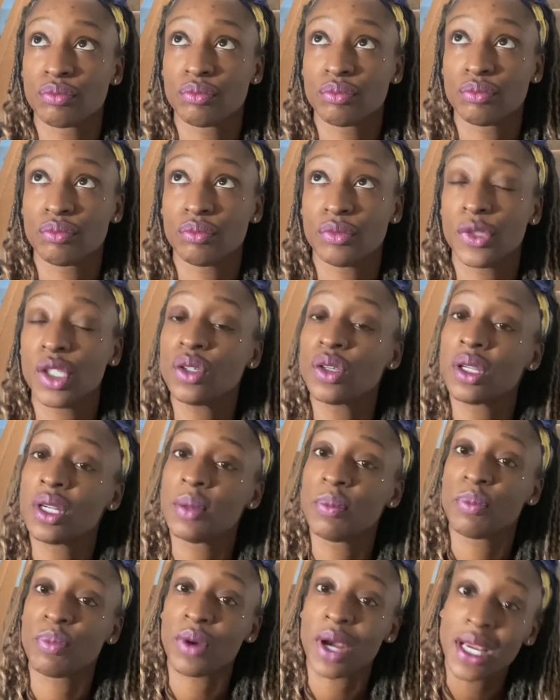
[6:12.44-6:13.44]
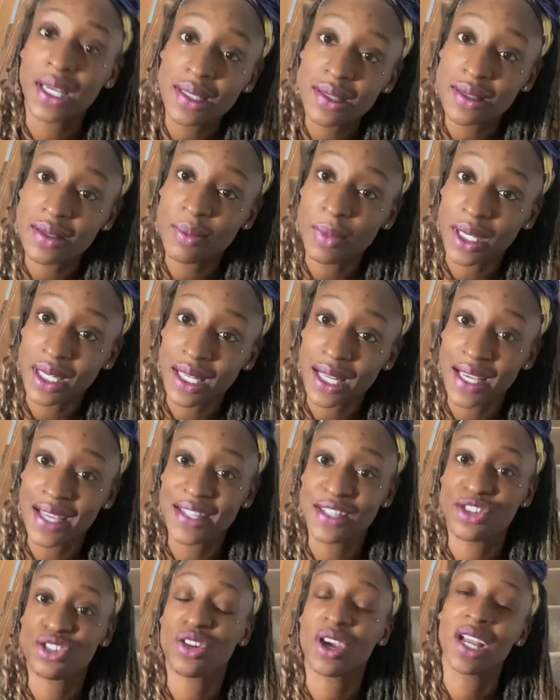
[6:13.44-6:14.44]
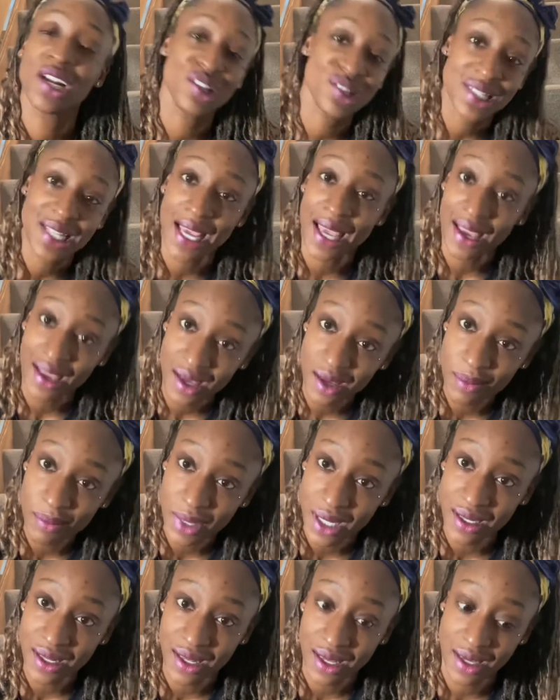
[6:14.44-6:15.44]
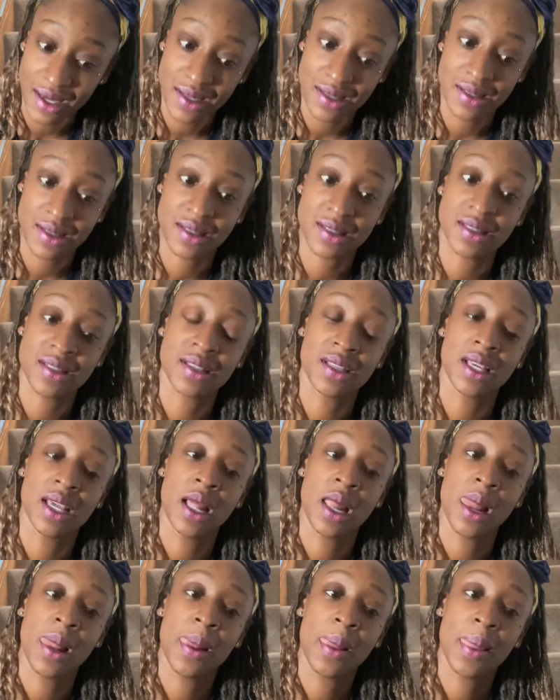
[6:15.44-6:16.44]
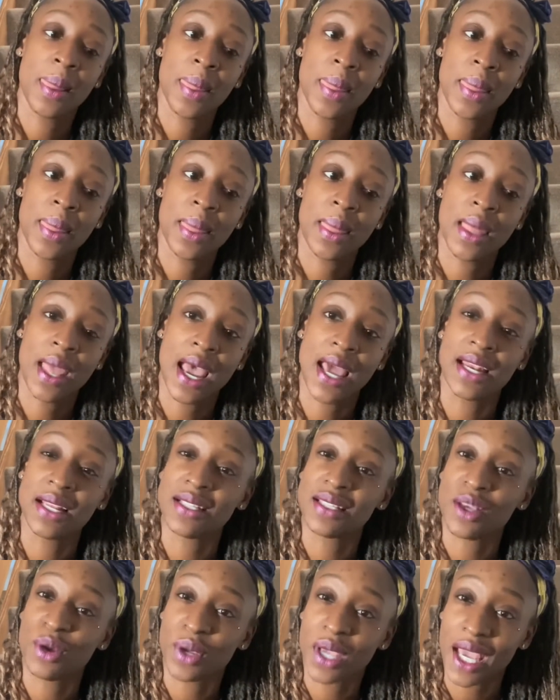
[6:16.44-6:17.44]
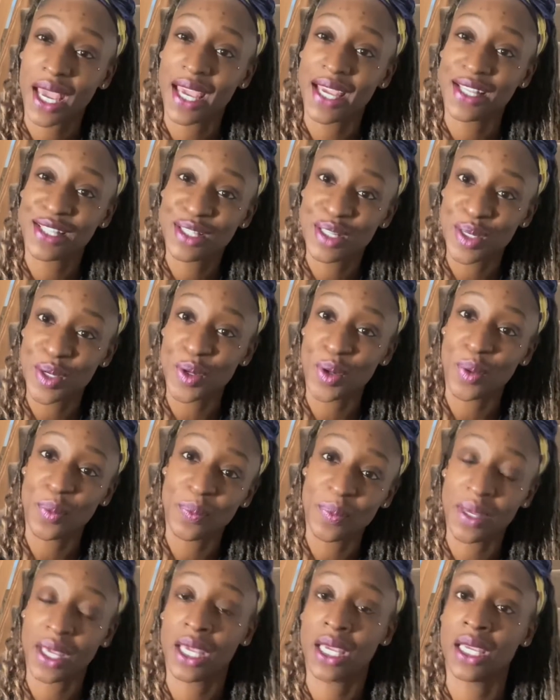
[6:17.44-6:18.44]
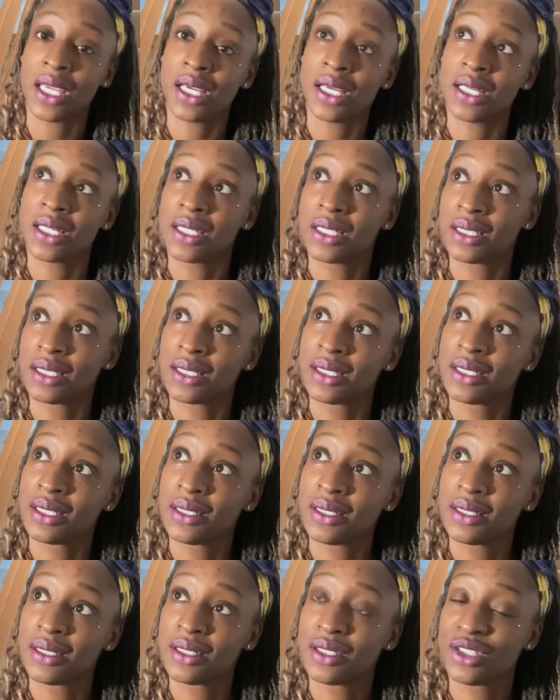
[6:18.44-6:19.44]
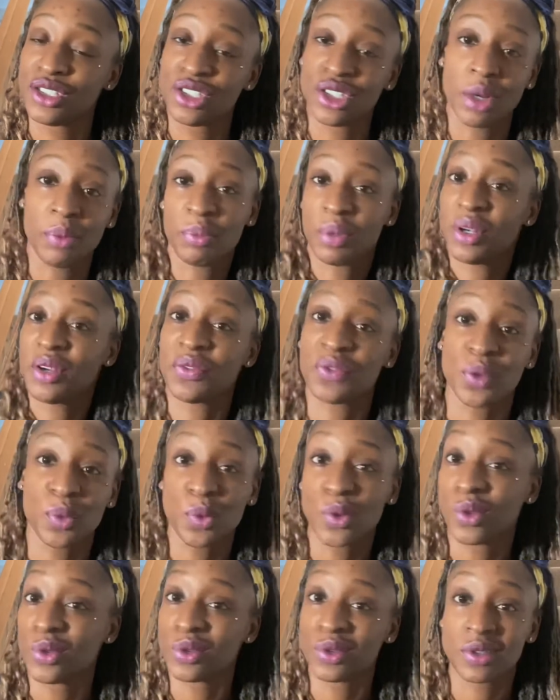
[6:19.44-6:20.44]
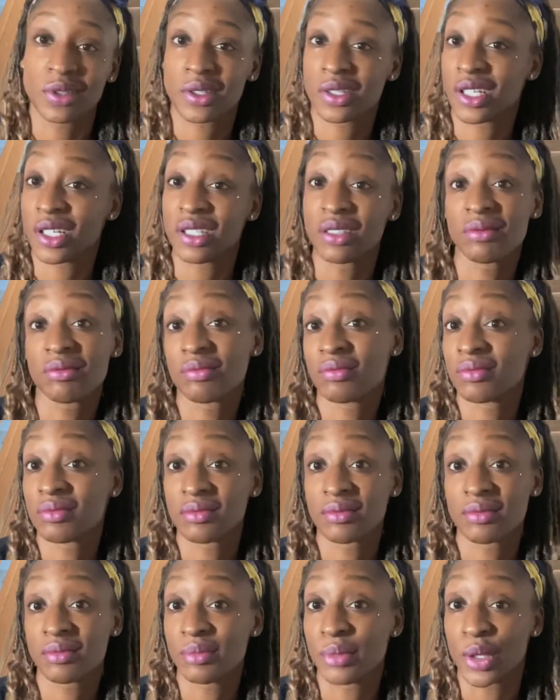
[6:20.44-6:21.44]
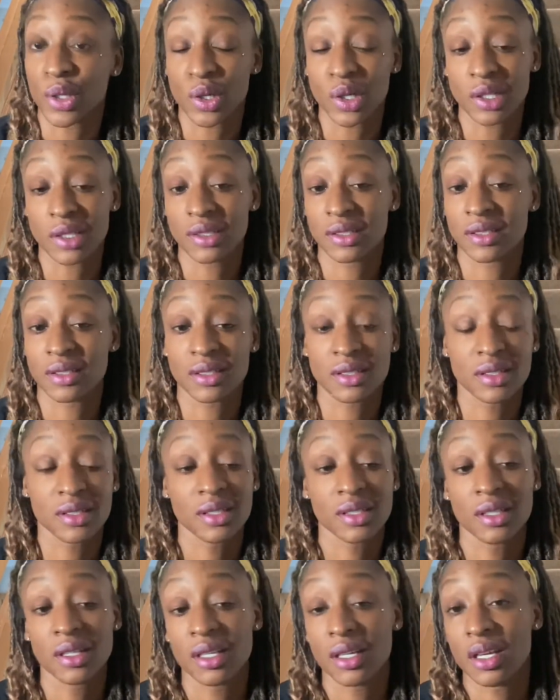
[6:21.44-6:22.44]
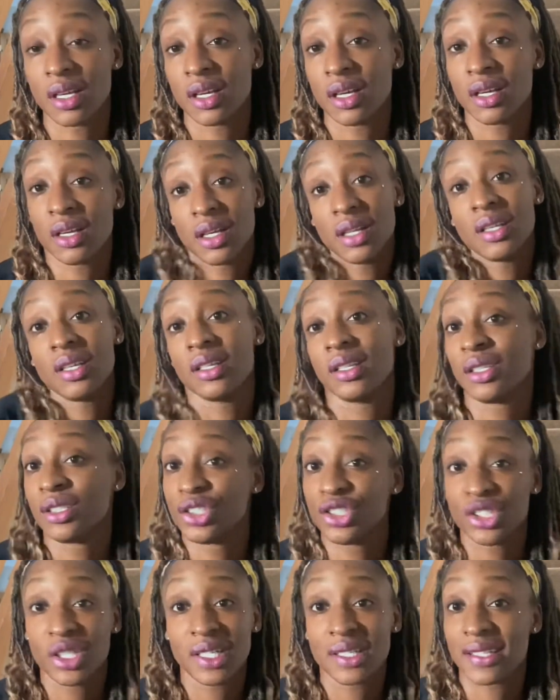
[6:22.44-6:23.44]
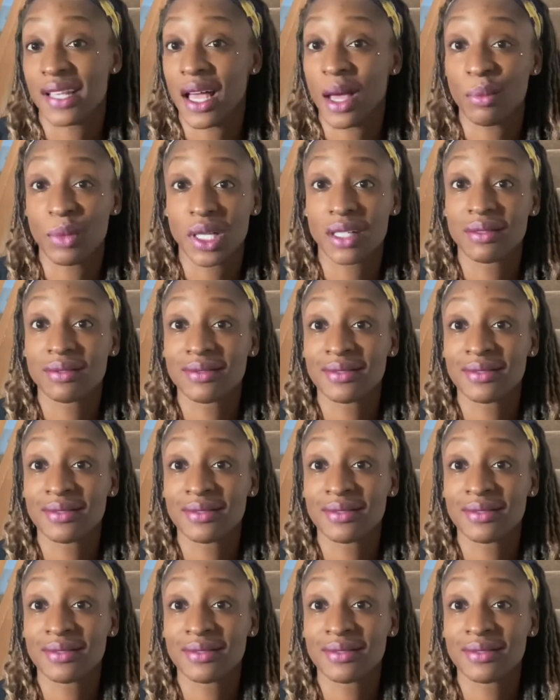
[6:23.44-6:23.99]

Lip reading: you can embrace Mondays, try not to hate Mondays, and it's okay to not be jumping off the walls too, because shit's happening.